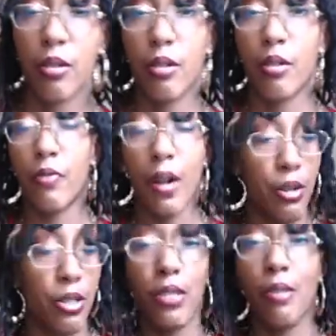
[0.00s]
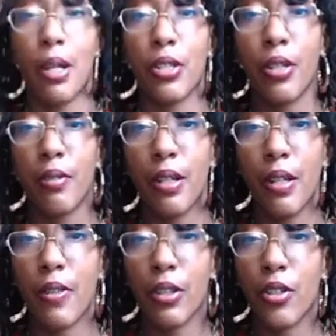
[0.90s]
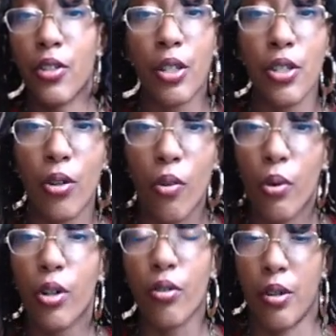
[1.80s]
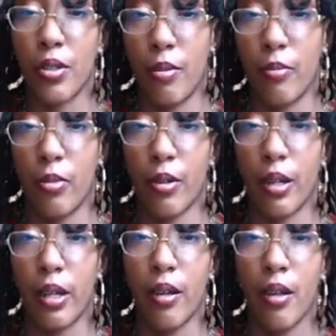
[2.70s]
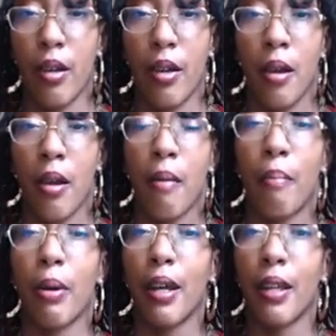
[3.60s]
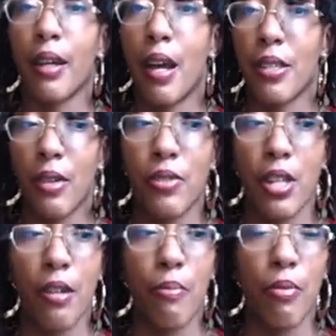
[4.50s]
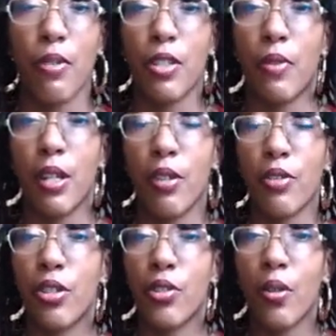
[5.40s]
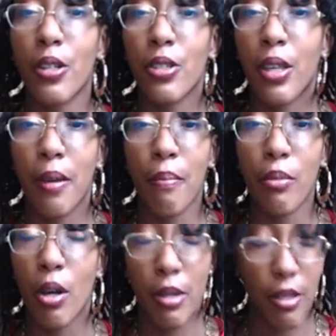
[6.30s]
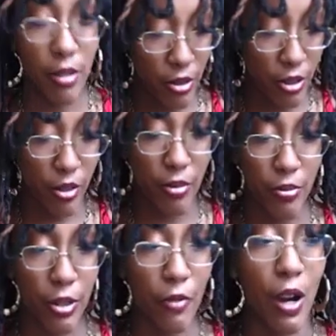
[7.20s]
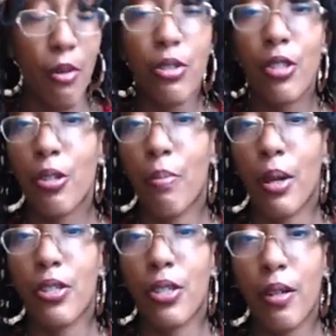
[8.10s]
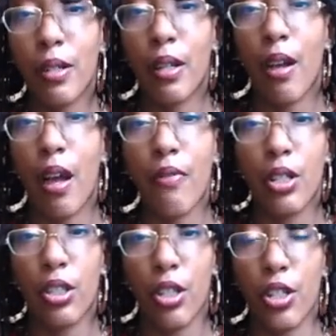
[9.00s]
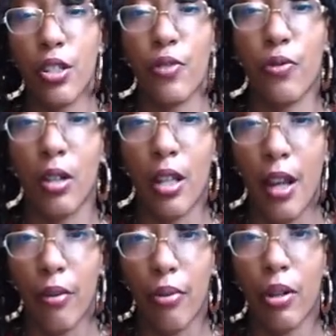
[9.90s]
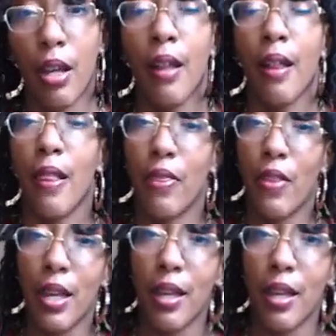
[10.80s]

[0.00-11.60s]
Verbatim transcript: viruses and bacteria that the drugs don't work on them, okay? But I, as I've said in previous videos, the drugs can't, I mean, the, the, the viruses and bacteria have conditions for life. They